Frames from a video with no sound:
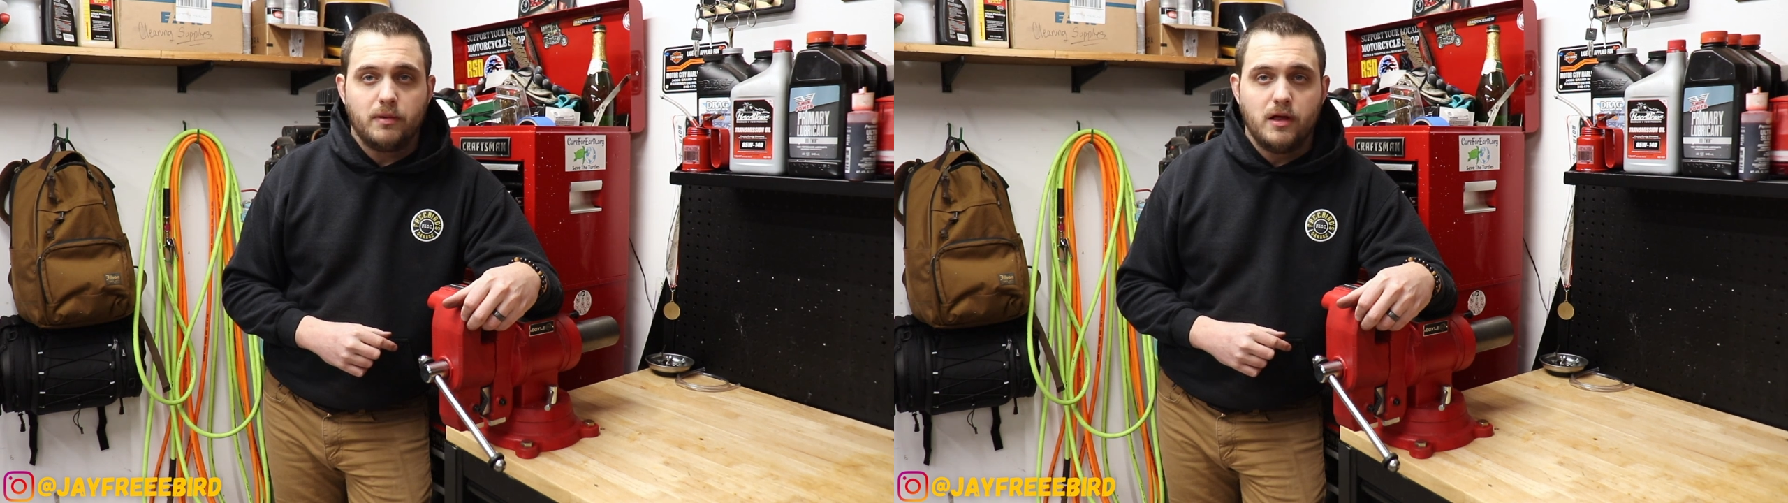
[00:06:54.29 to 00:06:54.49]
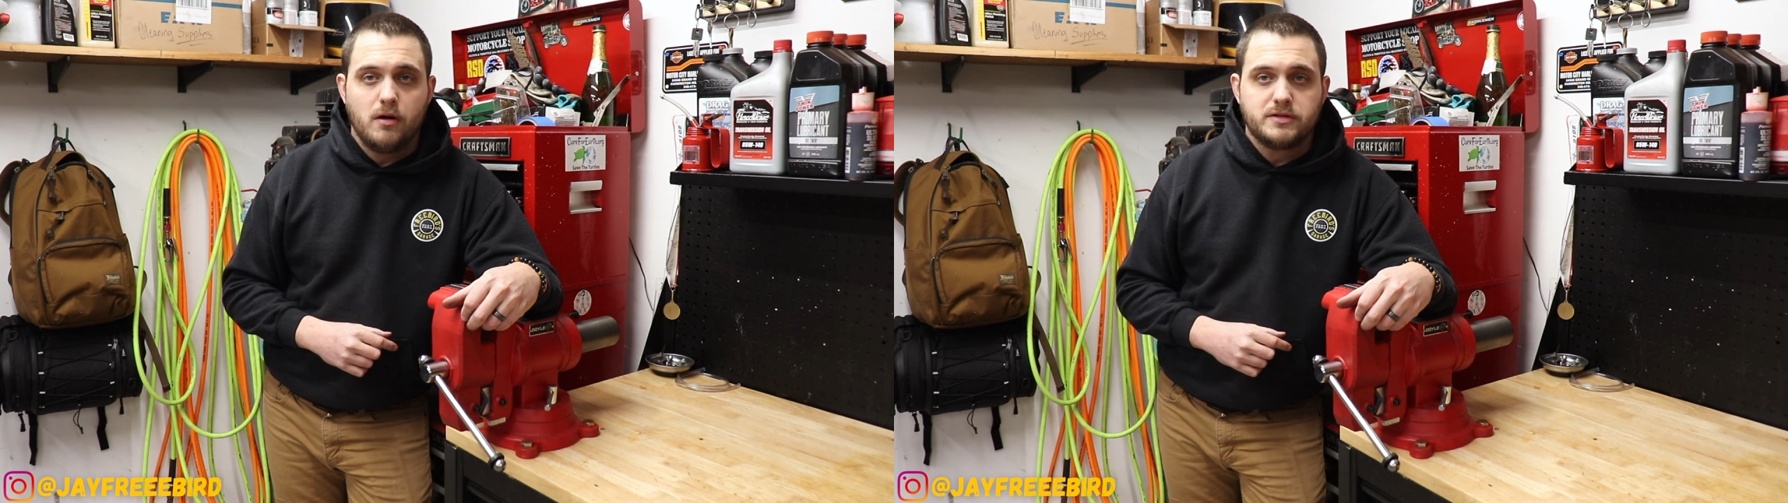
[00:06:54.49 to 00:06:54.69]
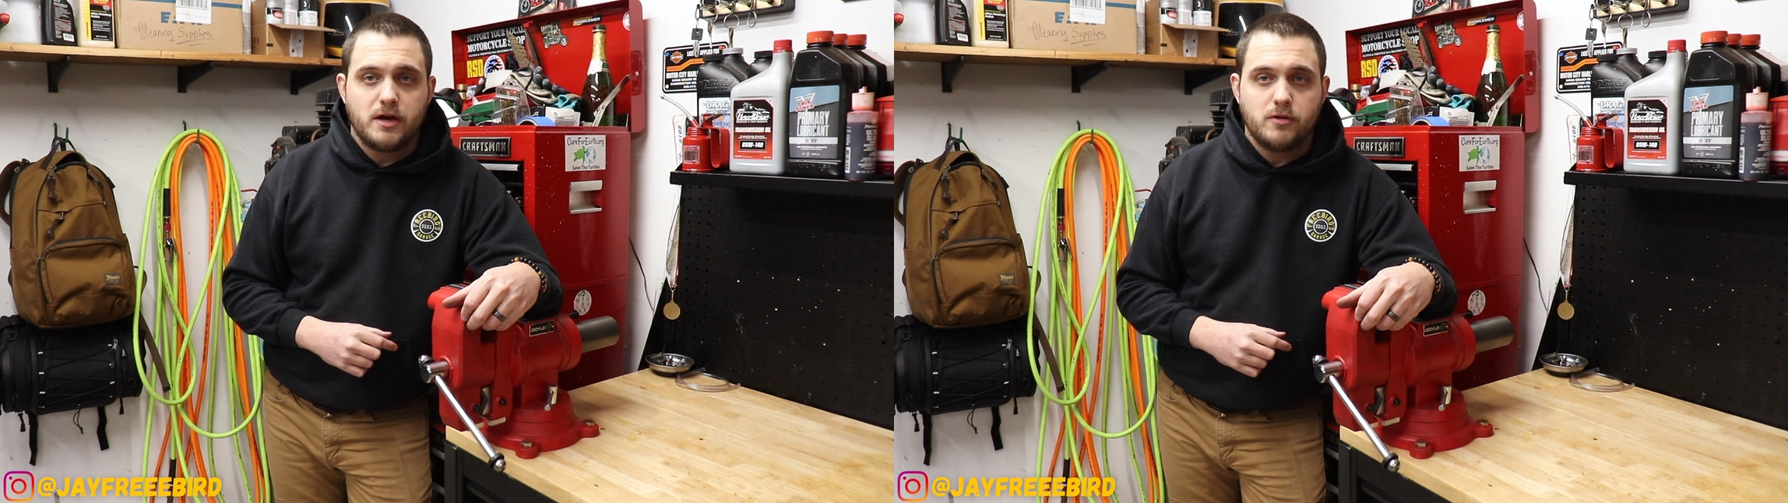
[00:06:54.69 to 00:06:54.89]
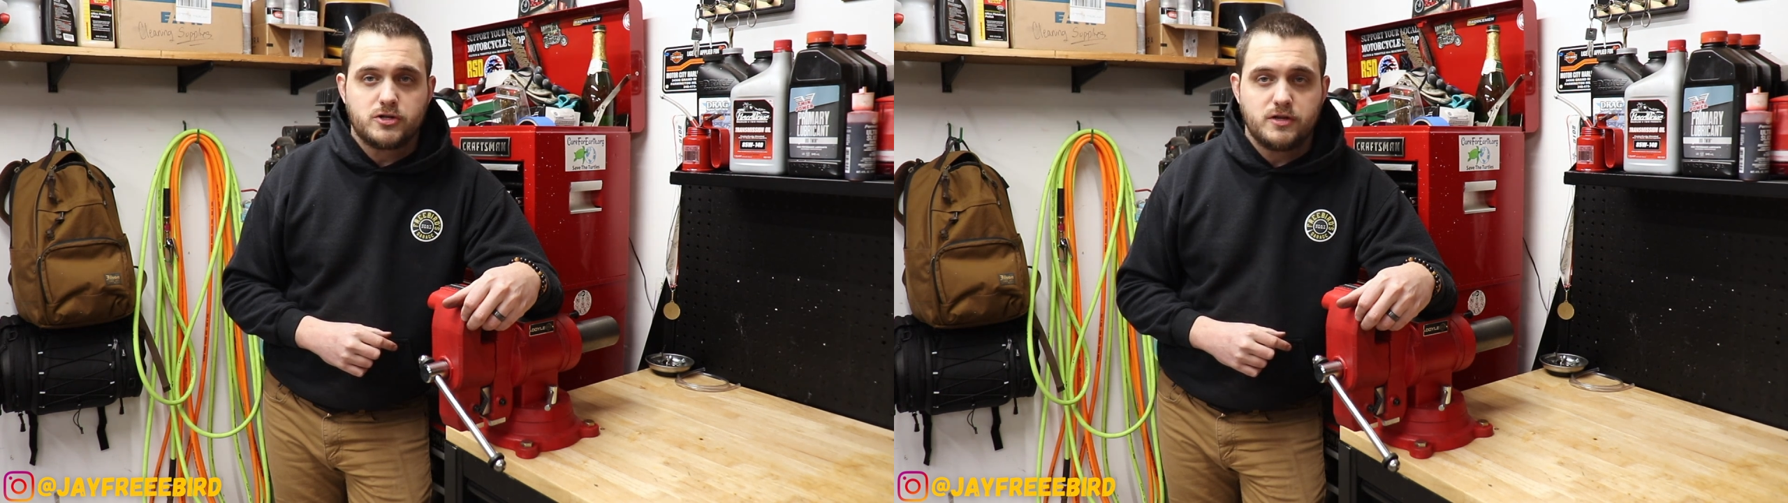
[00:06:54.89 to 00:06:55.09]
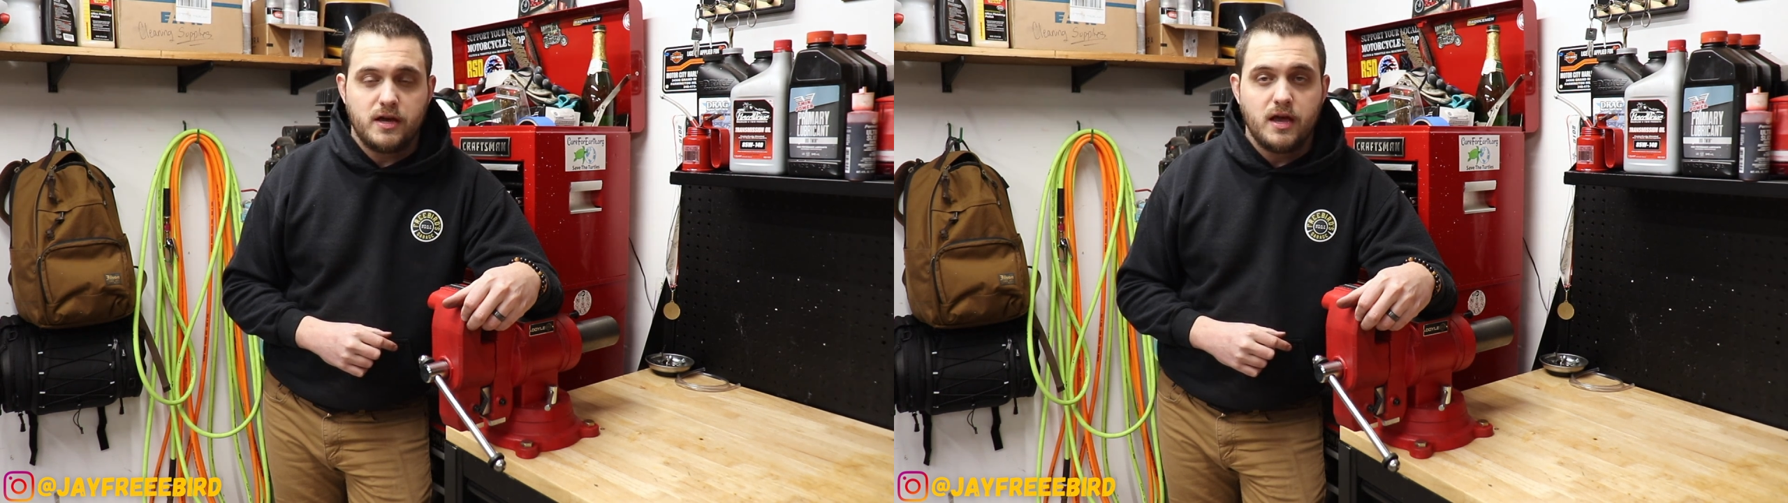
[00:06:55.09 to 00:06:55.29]
below and tell me
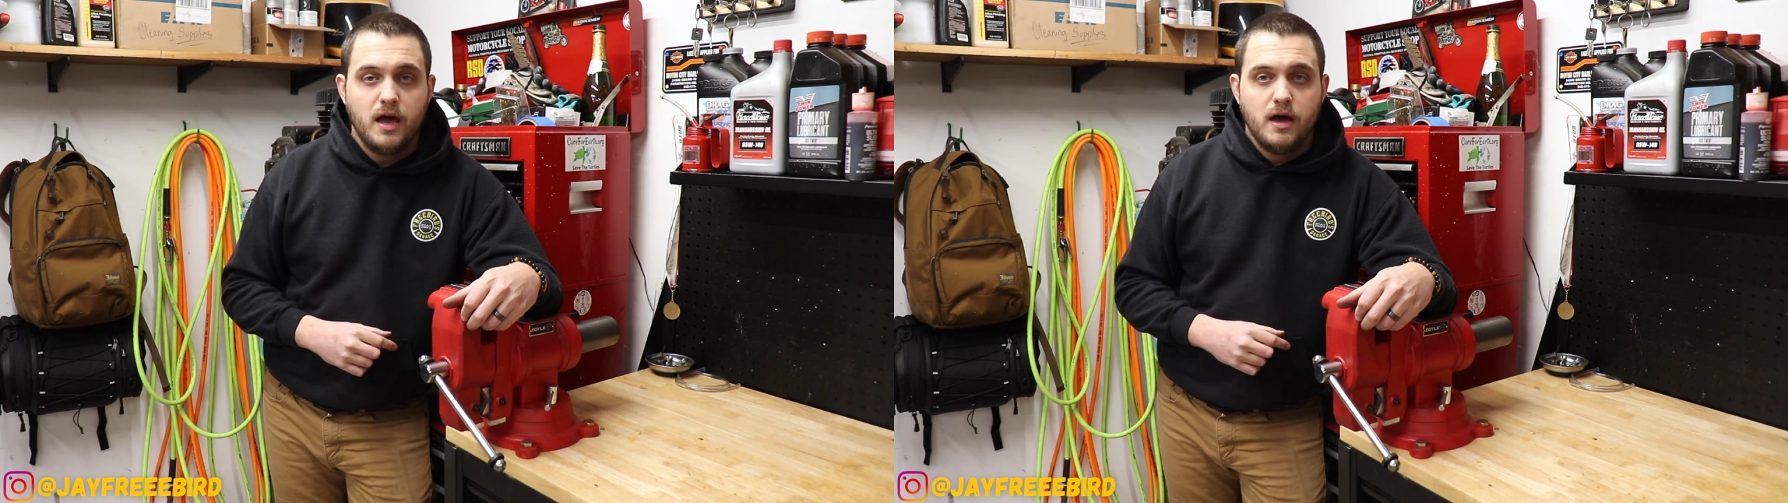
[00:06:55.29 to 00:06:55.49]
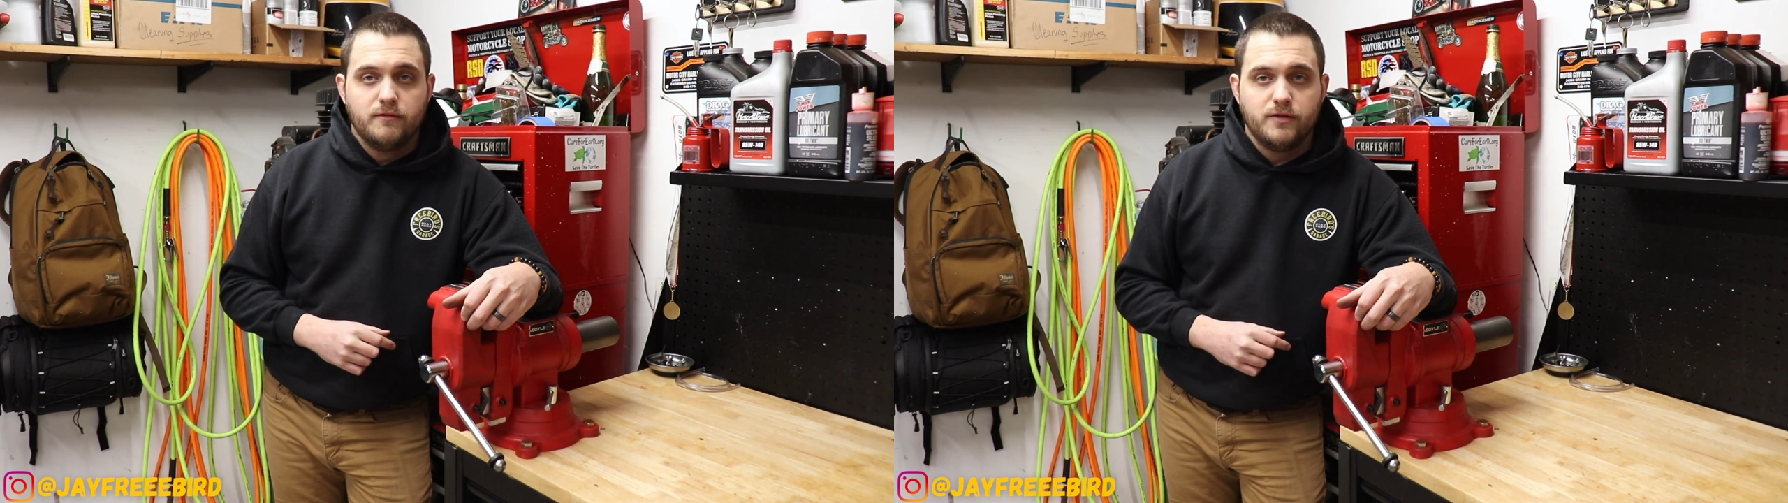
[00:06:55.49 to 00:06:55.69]
what you think.